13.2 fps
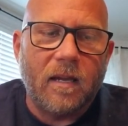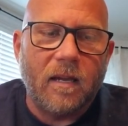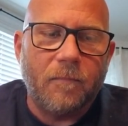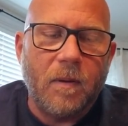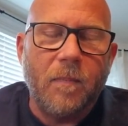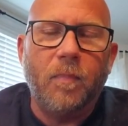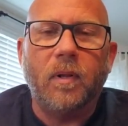
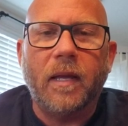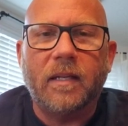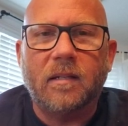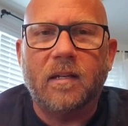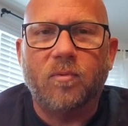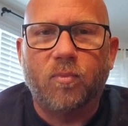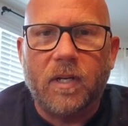people like
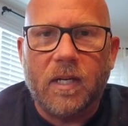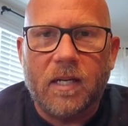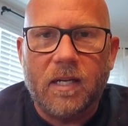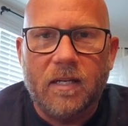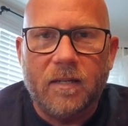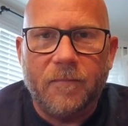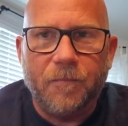to
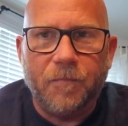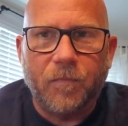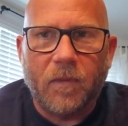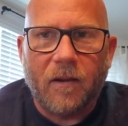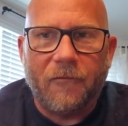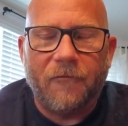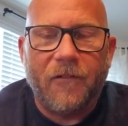read
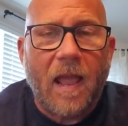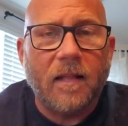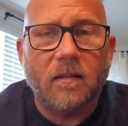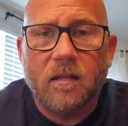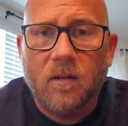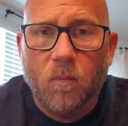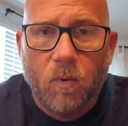
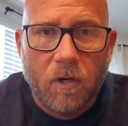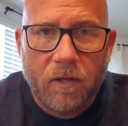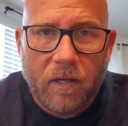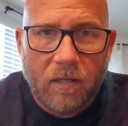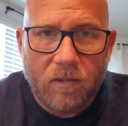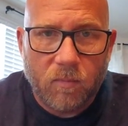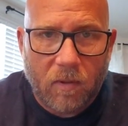fancy
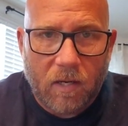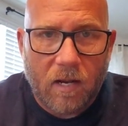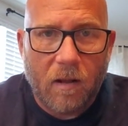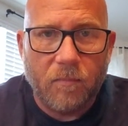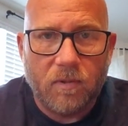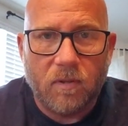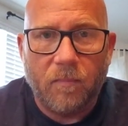wordings when it
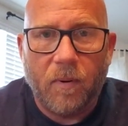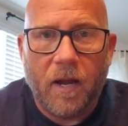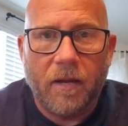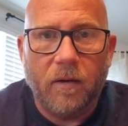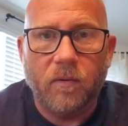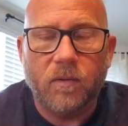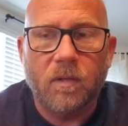comes to
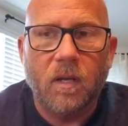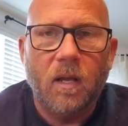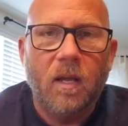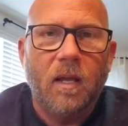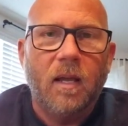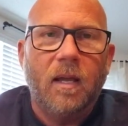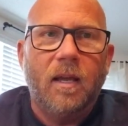bios.
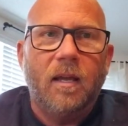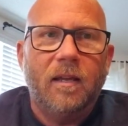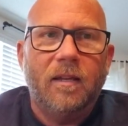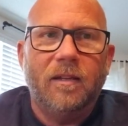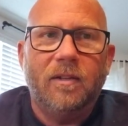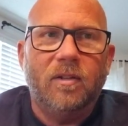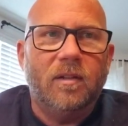
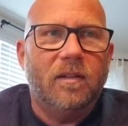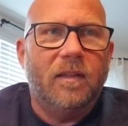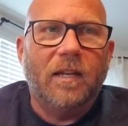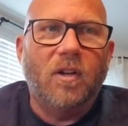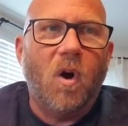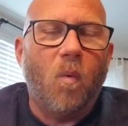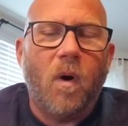They
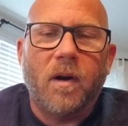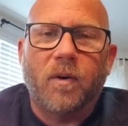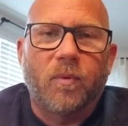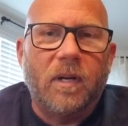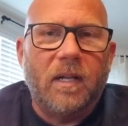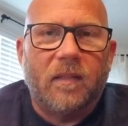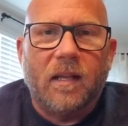don't want to
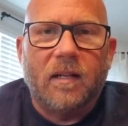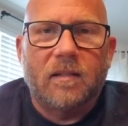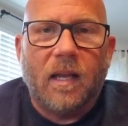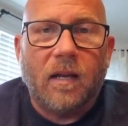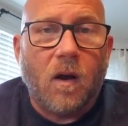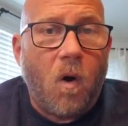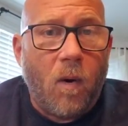read things
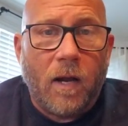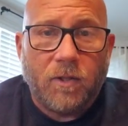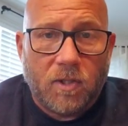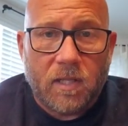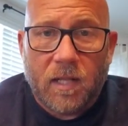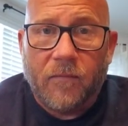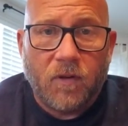like, "Oh, I
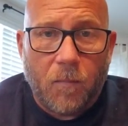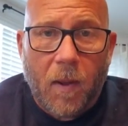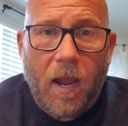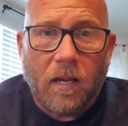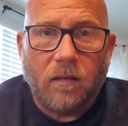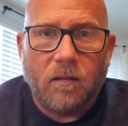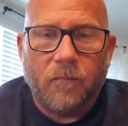just love to
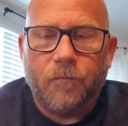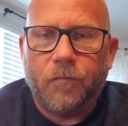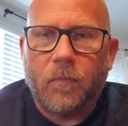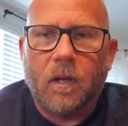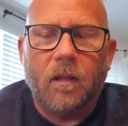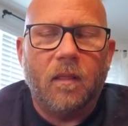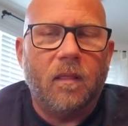paint."
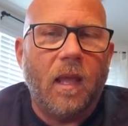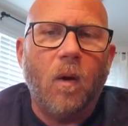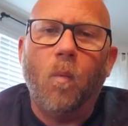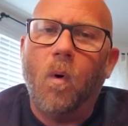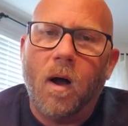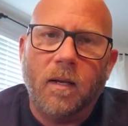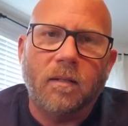they
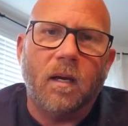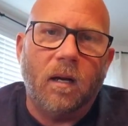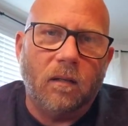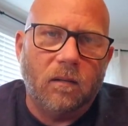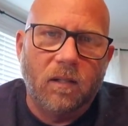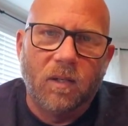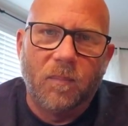want a
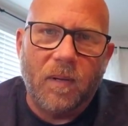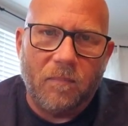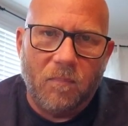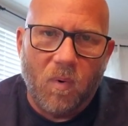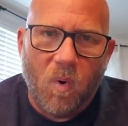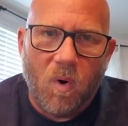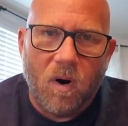little bit
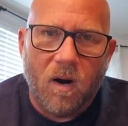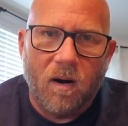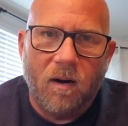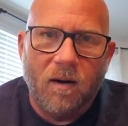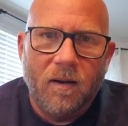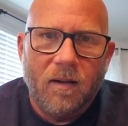more